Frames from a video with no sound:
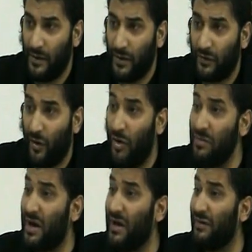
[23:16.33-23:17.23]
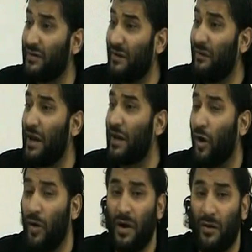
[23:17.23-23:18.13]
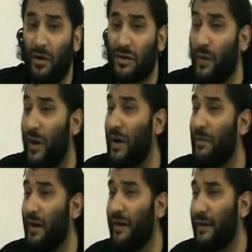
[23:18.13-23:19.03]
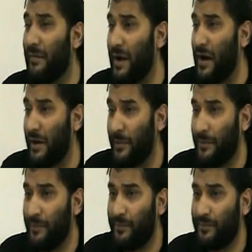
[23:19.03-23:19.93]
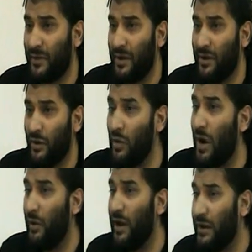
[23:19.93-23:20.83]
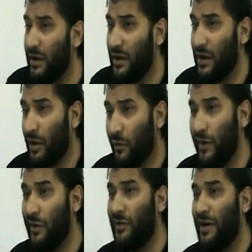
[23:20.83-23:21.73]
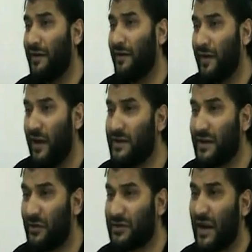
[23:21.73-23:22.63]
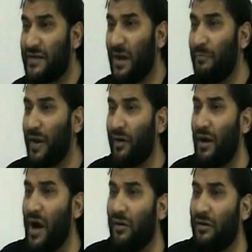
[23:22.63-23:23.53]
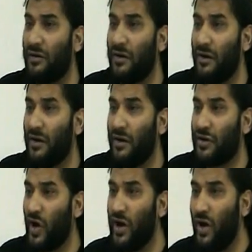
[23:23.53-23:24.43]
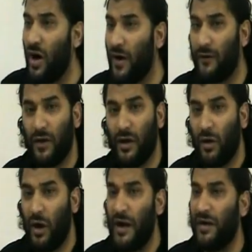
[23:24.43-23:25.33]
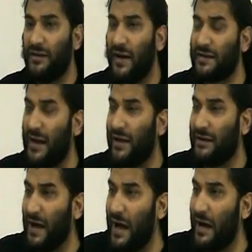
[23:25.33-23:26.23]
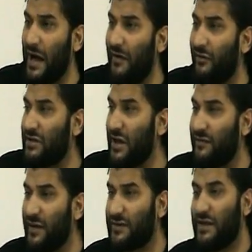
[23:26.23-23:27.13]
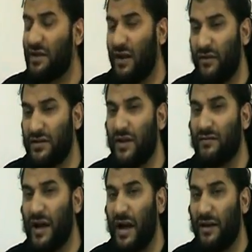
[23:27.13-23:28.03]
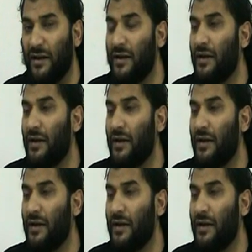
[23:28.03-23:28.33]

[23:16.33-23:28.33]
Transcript: So Umar, even someone like Umar, was worried about his iman. Who are we? We do little deeds and we start jumping around, showing off. I did this, I did that, I've achieved this, I've achieved that.